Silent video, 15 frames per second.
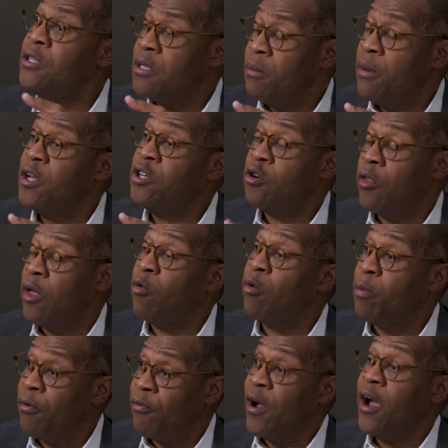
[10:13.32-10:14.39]
to make sure that we're
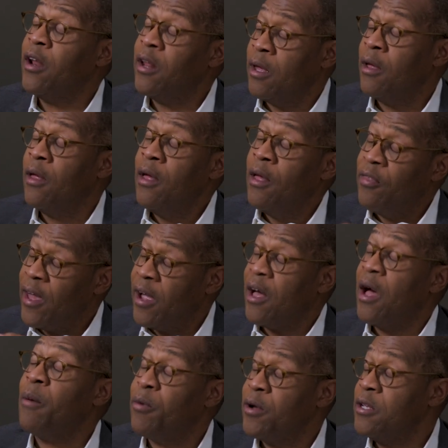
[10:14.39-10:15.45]
providing that
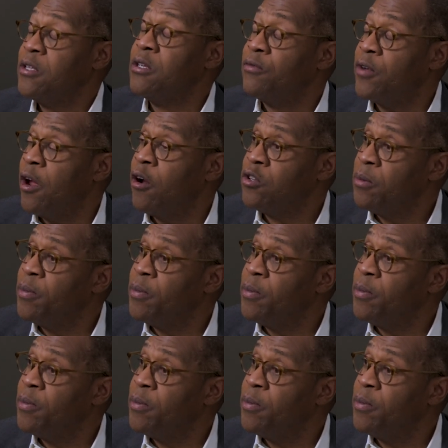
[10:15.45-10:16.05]
comprehensive care to